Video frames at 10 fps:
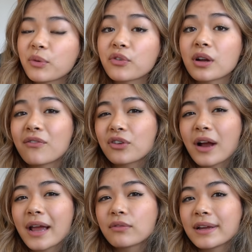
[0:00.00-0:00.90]
But for comfort,
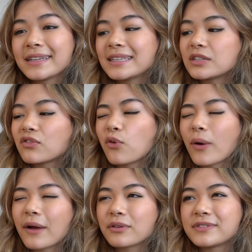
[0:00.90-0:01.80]
I rated it
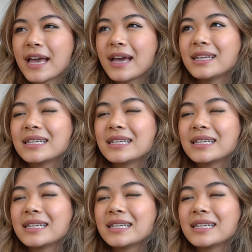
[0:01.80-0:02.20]
4 out of 10.